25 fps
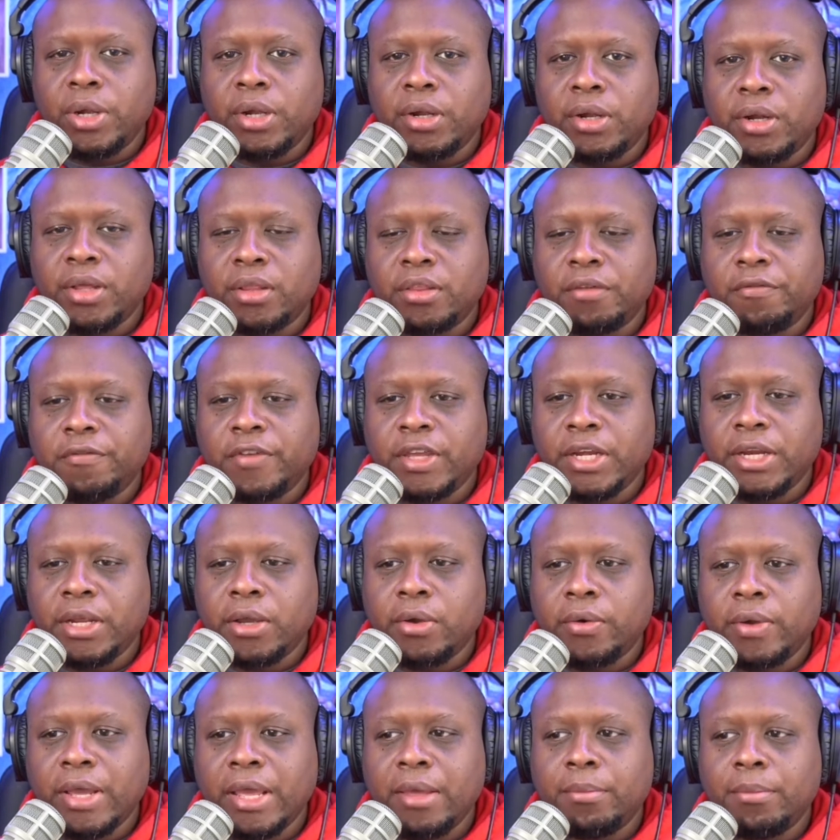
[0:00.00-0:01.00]
with another
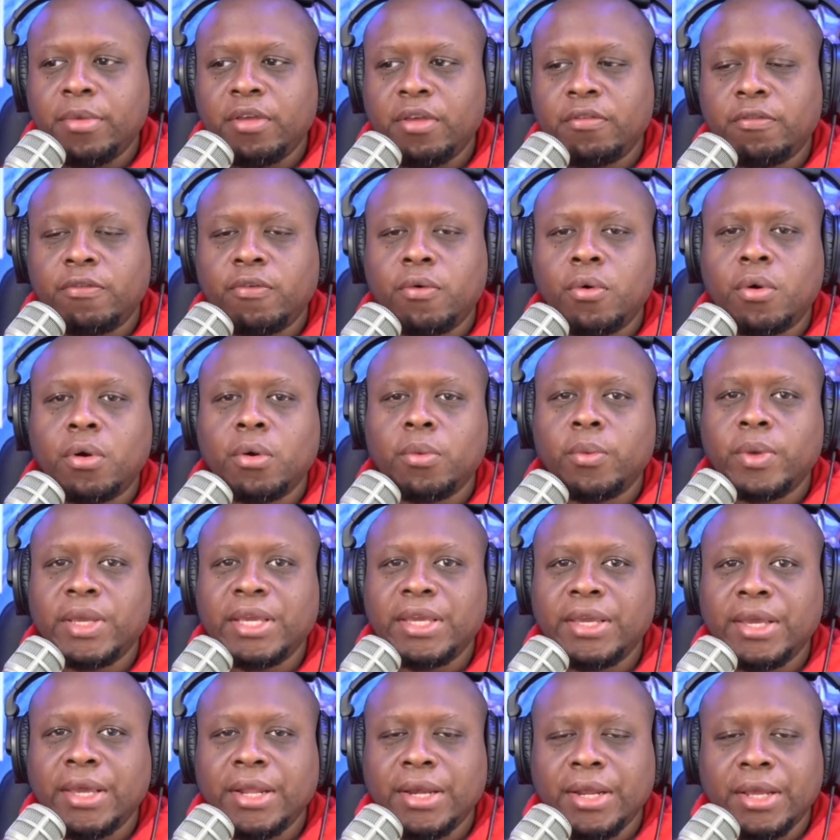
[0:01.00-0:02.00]
video, and before
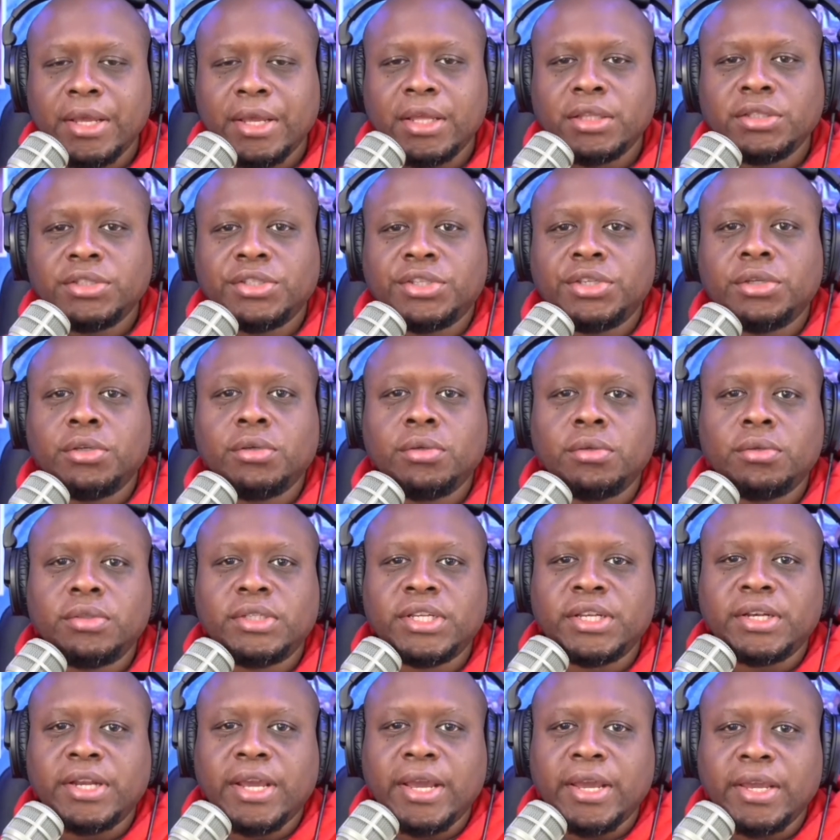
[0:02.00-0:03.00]
we get into
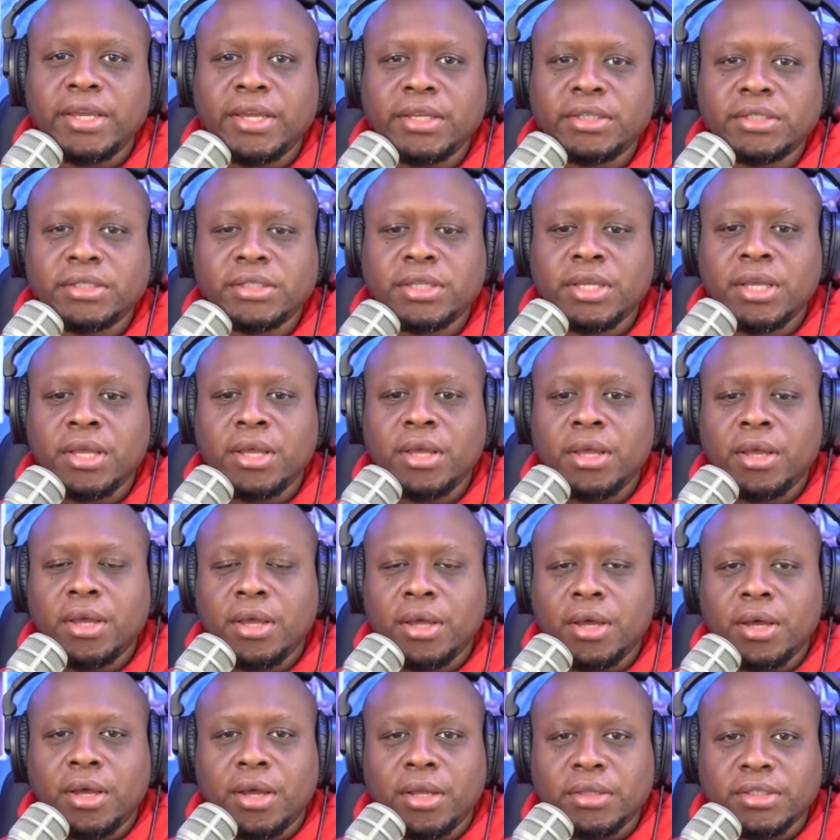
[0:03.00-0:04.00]
today's
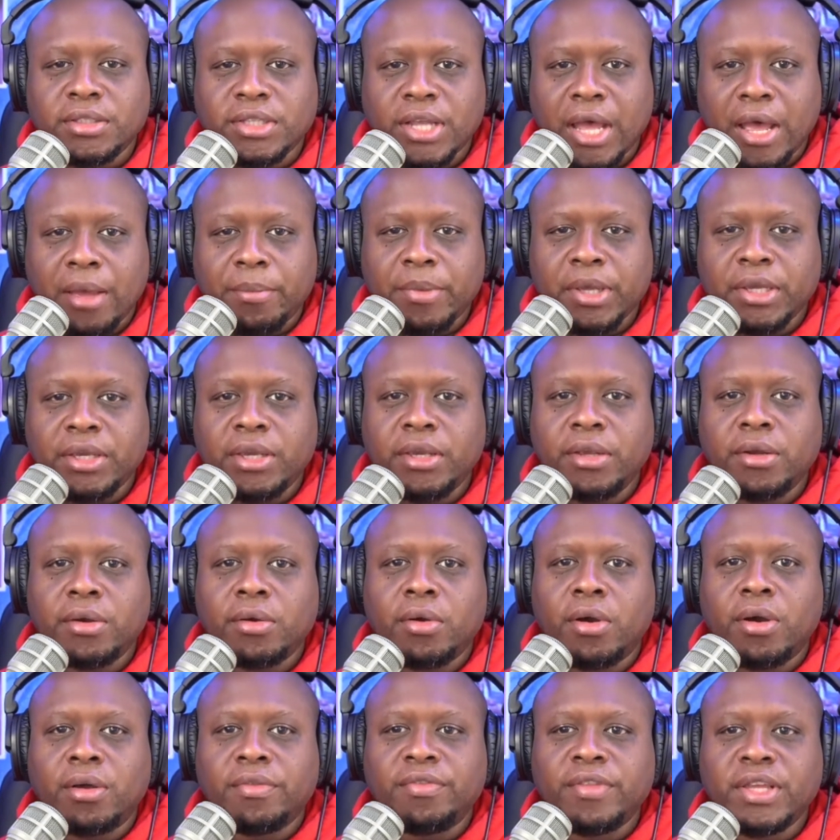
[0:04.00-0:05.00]
topic
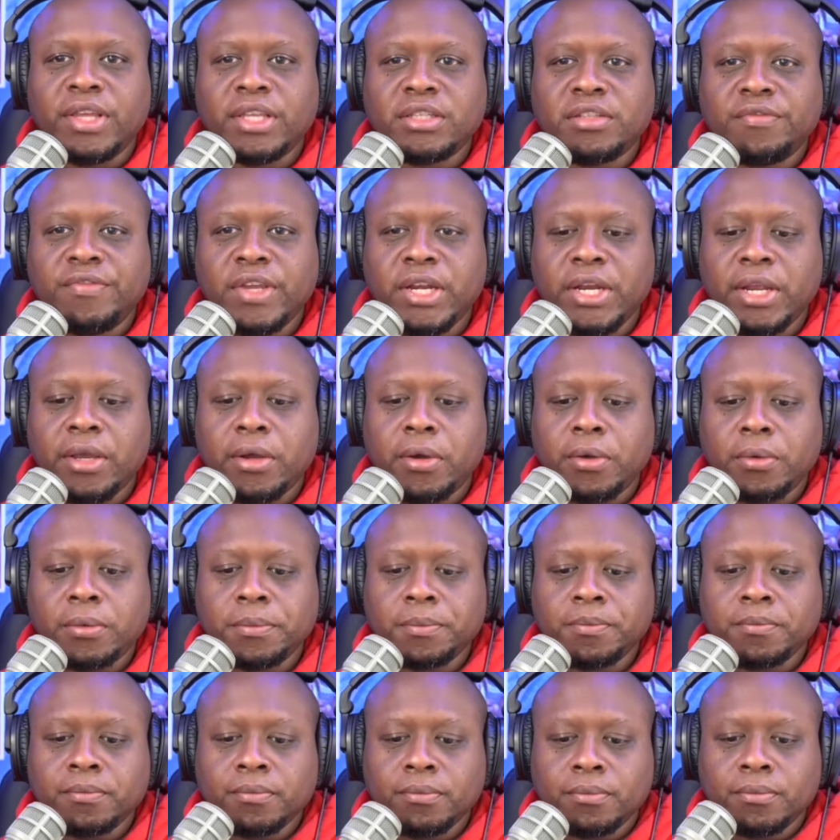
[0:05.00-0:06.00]
here on this video,